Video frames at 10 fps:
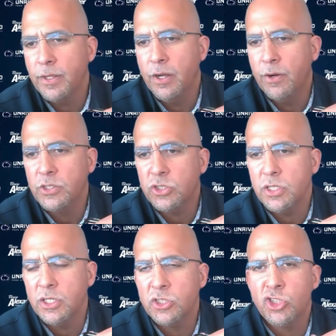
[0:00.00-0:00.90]
You know,
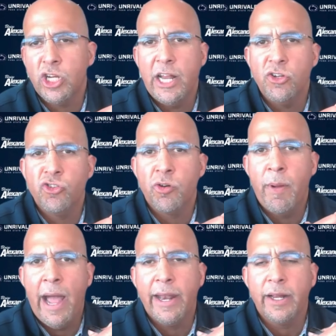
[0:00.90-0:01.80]
it's changed
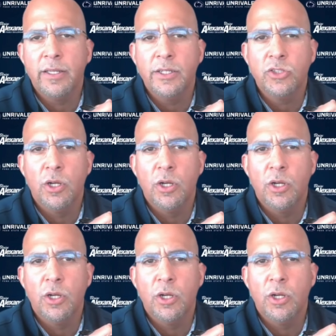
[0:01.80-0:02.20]
dramatically.